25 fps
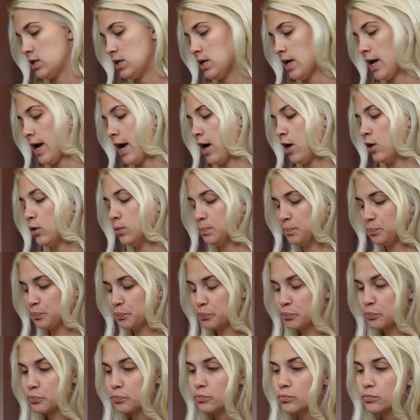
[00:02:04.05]
Now,
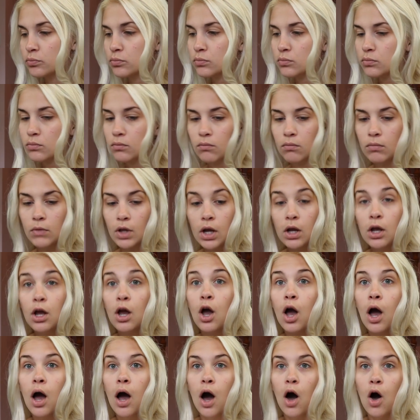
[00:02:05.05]

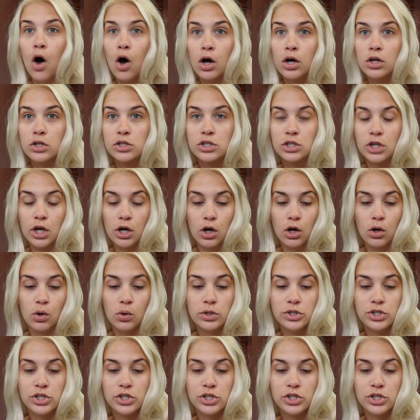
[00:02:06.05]
also